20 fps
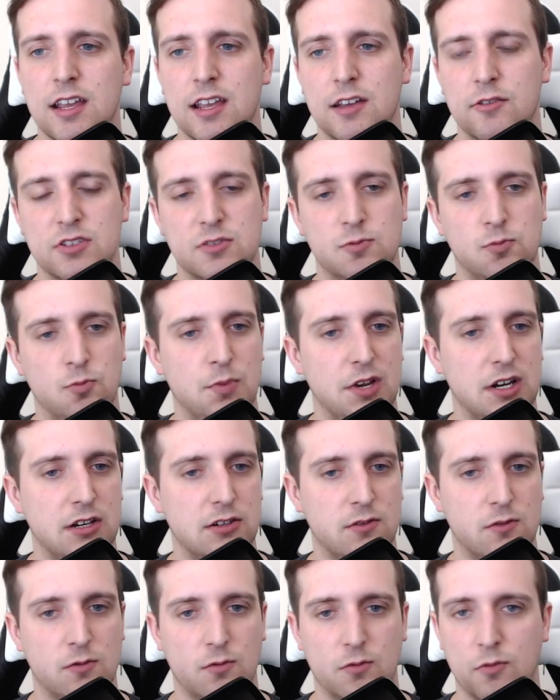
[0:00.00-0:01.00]
It was a big
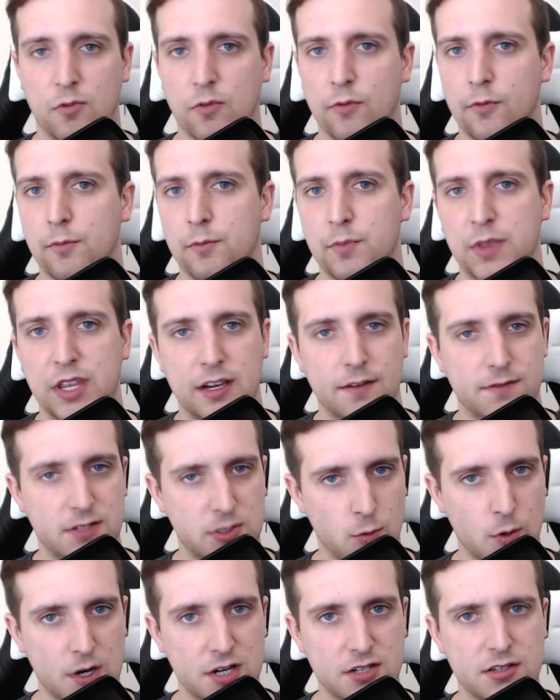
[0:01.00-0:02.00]
thing of
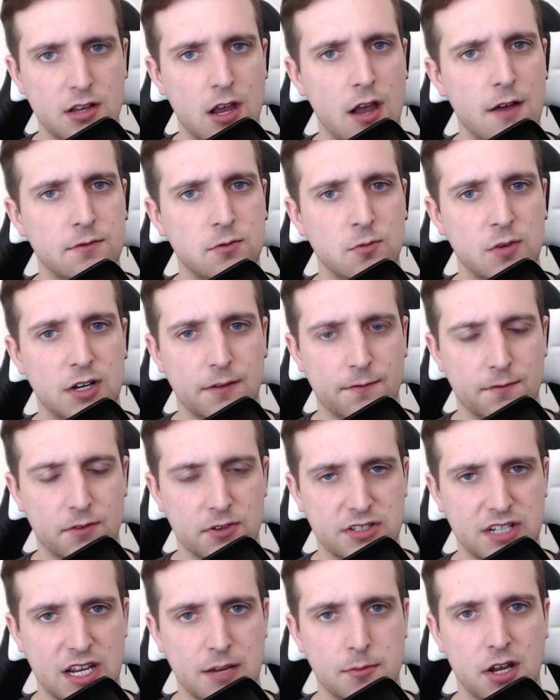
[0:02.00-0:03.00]
Squaresoft when it
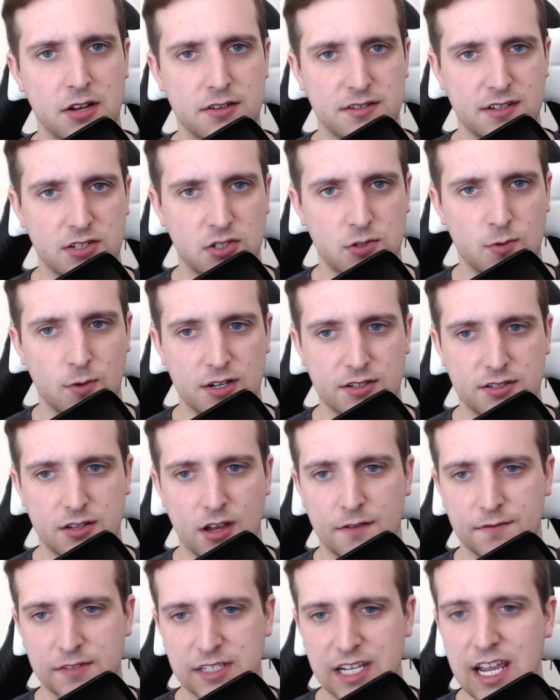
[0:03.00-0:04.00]
first came out as a
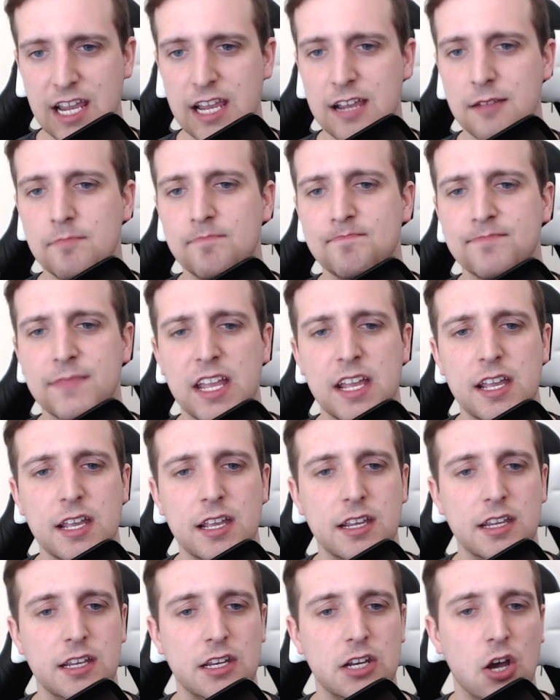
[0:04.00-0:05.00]
Squaresoft game.
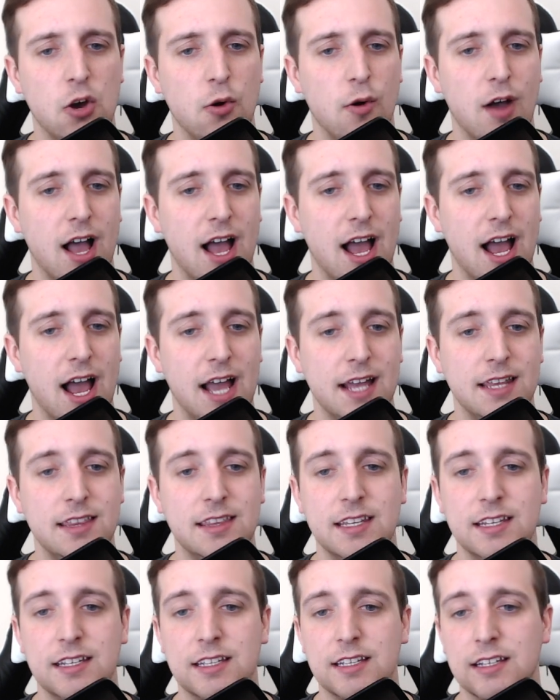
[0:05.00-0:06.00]
I
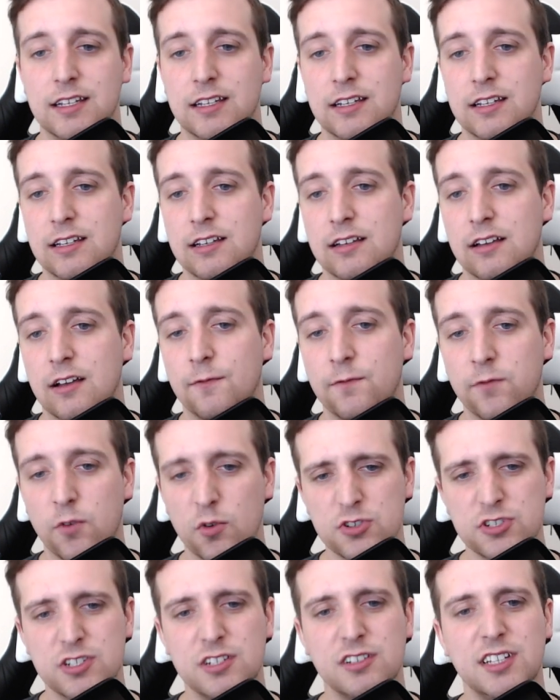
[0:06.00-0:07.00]
think,
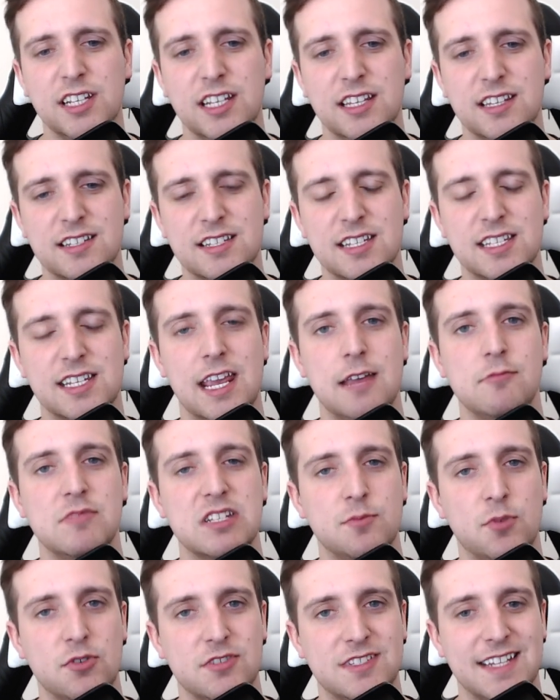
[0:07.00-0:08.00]
unfortunately, this game is
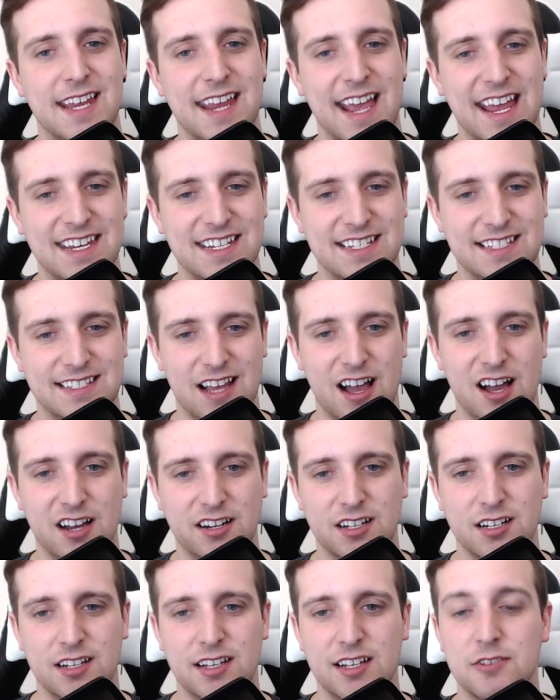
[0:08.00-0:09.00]
supposed to end a
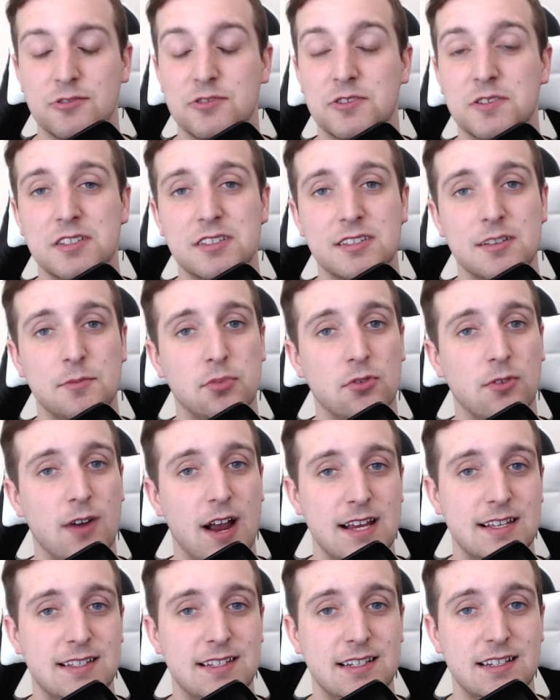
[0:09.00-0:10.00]
saga, and it was just
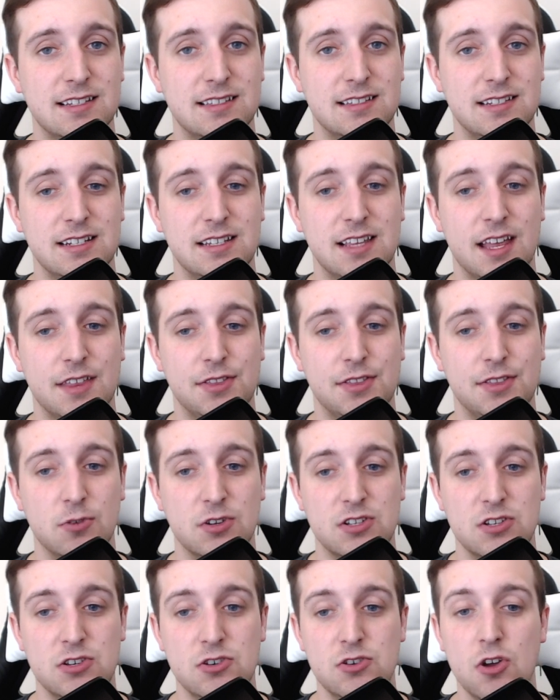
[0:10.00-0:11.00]
surprising to see that there
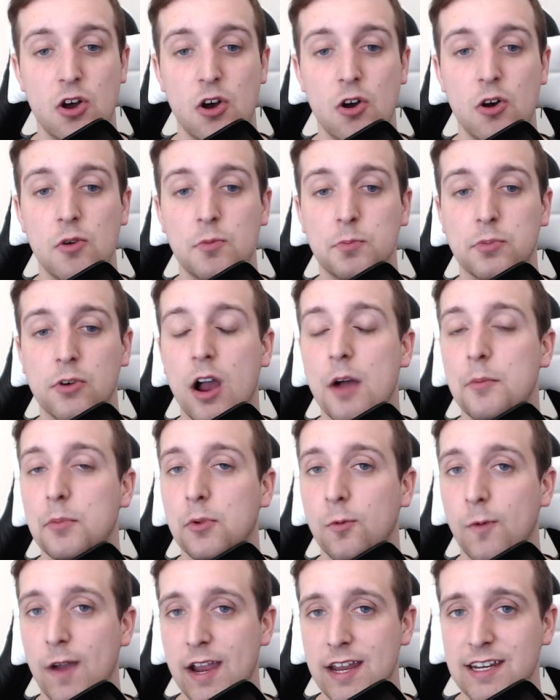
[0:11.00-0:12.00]
was no
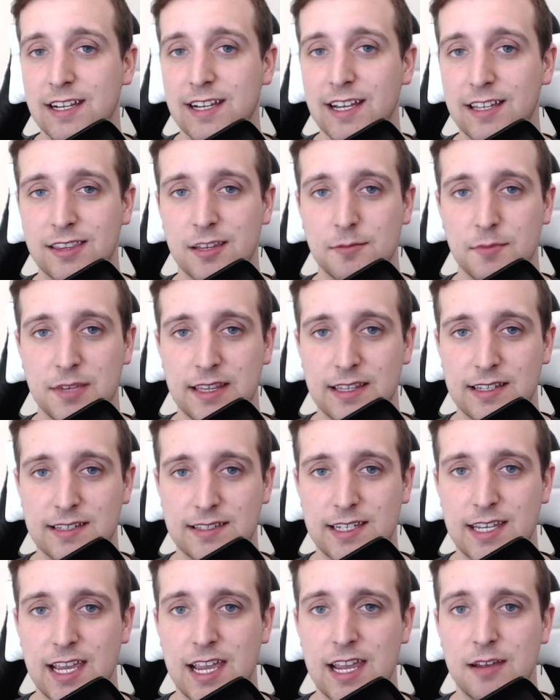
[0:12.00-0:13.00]
proper way to get them in
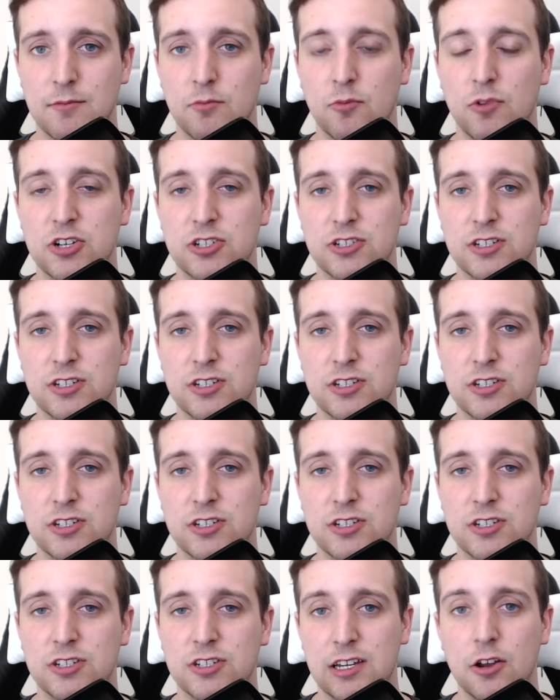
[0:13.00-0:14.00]
this game, which,
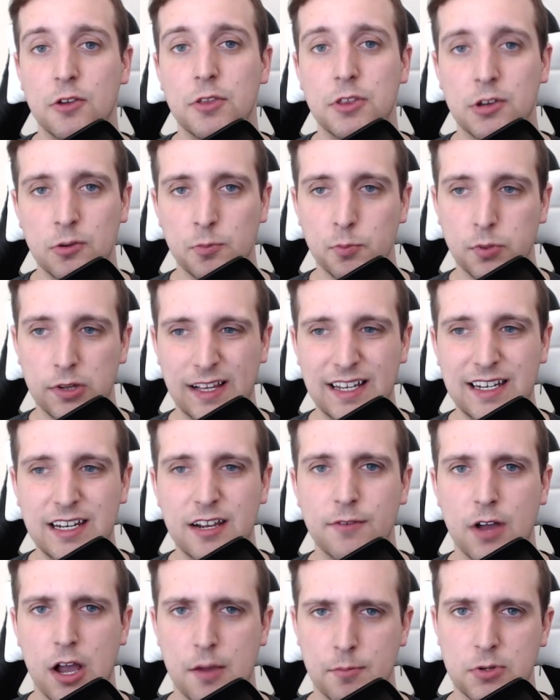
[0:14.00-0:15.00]
there are plenty
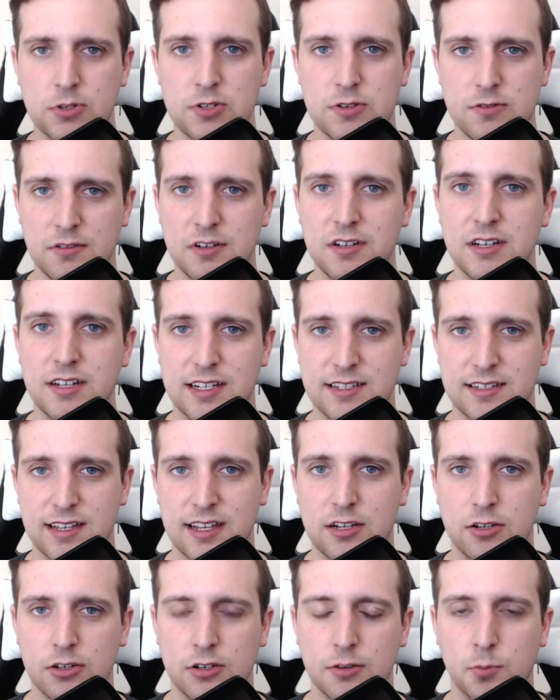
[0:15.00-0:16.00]
of opportunities
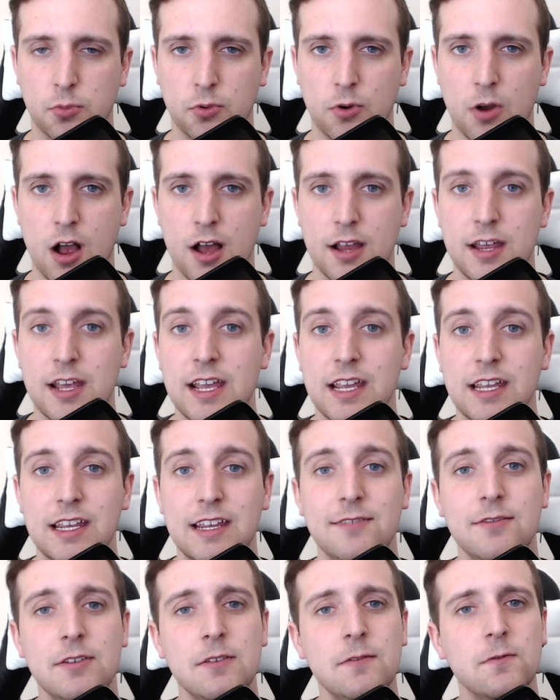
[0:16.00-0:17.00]
they could have brought,
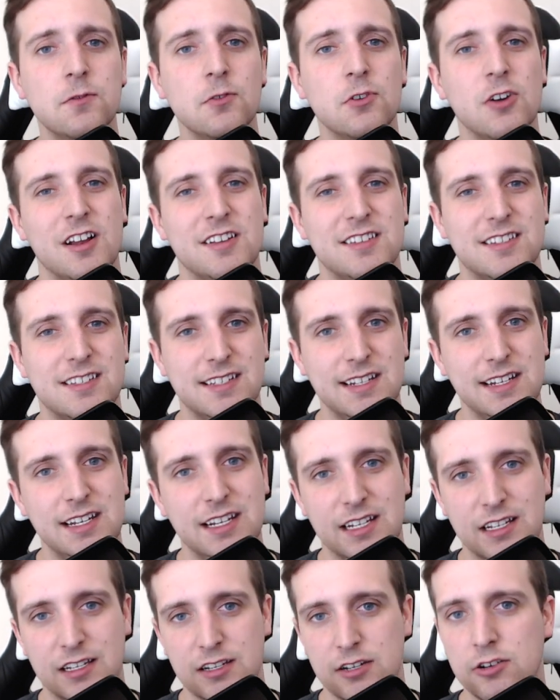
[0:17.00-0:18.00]
even for a
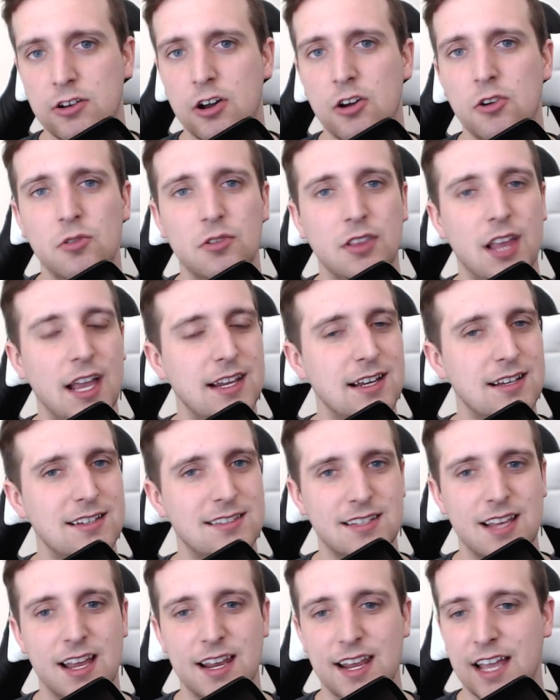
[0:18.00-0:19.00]
scene. Like I
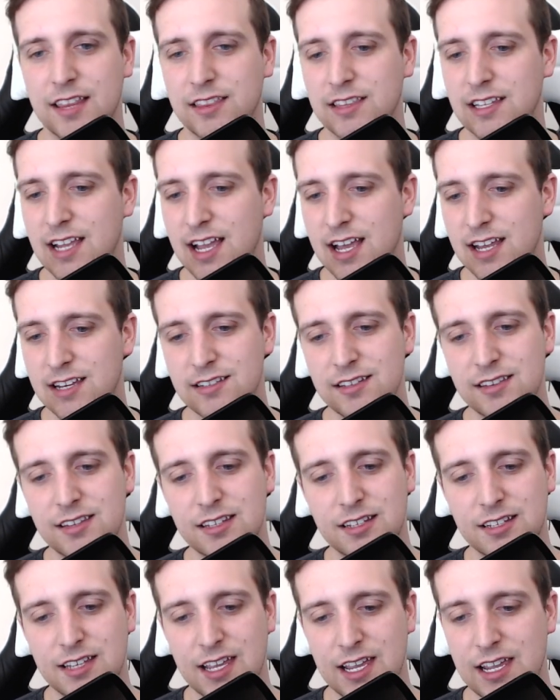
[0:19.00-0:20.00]
said, at the end of
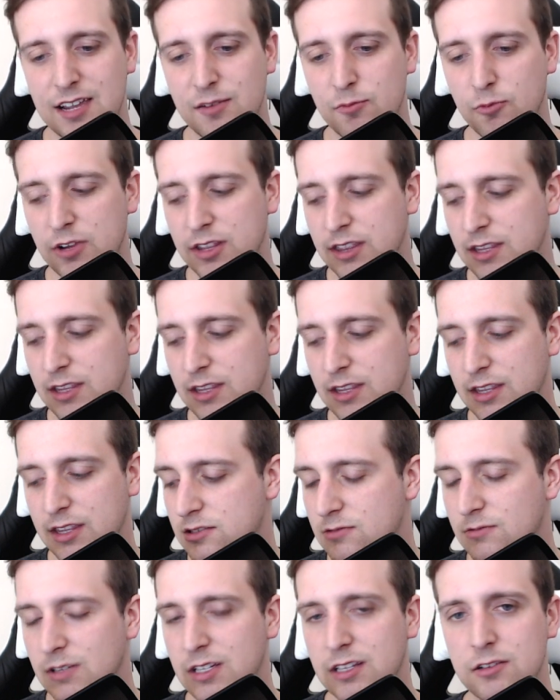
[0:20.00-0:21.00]
the game, when they're
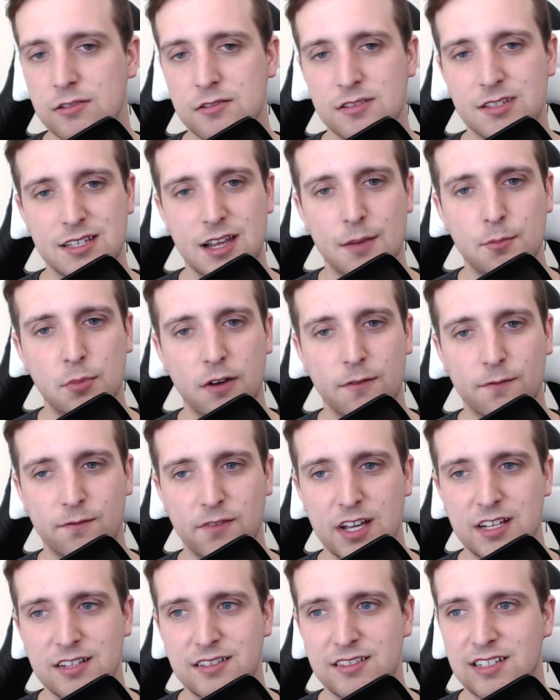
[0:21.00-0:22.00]
doing those separate
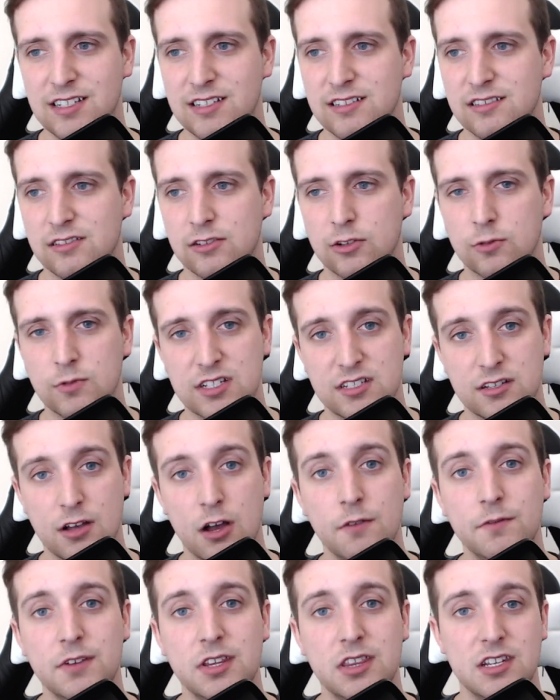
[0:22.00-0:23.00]
fight scenes, they're
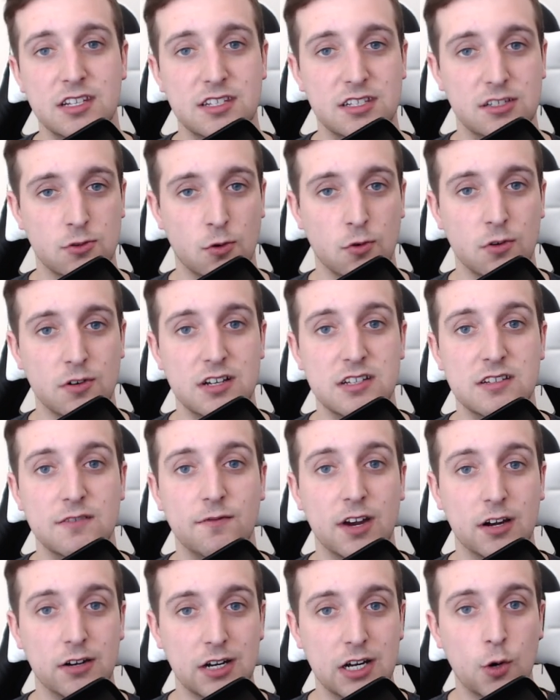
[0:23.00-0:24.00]
resolving these stories
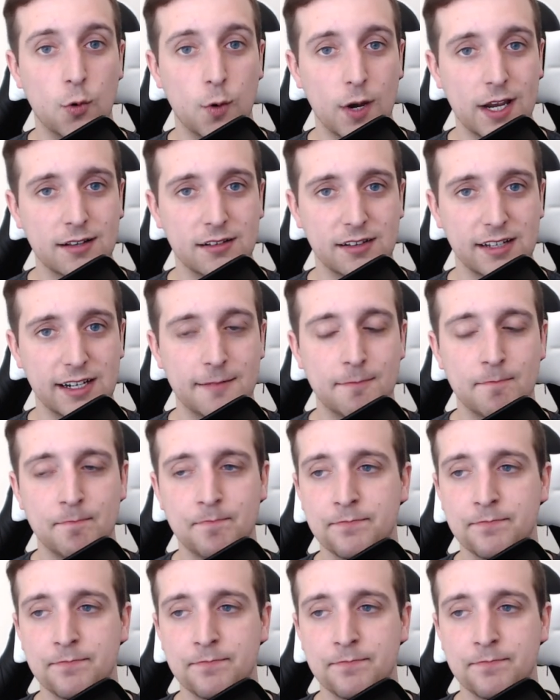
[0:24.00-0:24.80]
very quickly,